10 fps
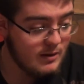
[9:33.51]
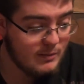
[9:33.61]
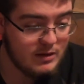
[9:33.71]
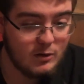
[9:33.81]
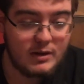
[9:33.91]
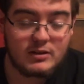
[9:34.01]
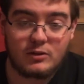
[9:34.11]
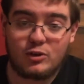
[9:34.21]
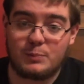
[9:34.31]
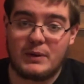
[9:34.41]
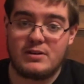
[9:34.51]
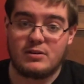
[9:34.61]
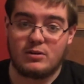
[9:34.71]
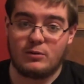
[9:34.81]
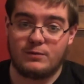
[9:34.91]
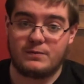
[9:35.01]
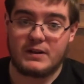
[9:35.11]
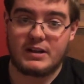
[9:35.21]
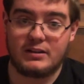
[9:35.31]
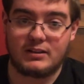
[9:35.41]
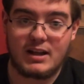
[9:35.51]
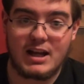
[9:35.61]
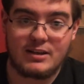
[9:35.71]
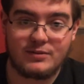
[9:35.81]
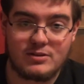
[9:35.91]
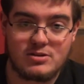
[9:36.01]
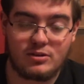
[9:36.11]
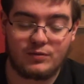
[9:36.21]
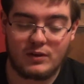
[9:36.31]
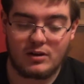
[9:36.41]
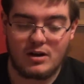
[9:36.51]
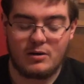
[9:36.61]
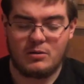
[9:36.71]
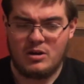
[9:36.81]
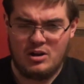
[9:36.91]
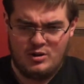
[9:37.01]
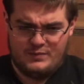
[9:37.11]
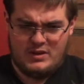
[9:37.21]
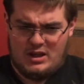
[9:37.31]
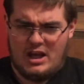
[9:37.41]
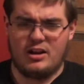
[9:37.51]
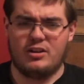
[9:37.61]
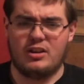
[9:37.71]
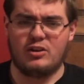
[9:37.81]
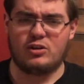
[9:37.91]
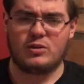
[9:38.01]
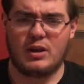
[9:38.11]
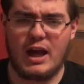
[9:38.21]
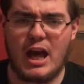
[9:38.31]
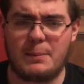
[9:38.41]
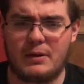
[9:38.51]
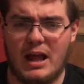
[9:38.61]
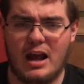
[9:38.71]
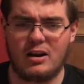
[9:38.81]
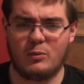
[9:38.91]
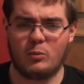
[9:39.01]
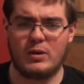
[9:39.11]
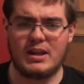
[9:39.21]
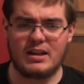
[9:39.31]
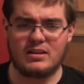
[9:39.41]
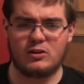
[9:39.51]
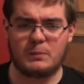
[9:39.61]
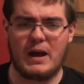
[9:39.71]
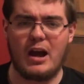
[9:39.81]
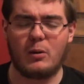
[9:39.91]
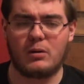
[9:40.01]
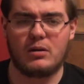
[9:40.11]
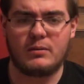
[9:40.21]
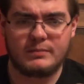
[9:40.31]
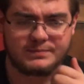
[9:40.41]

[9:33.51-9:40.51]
I mean, you don't have to spend your whole fucking life on just figure out, how did this happen? How do we get this power?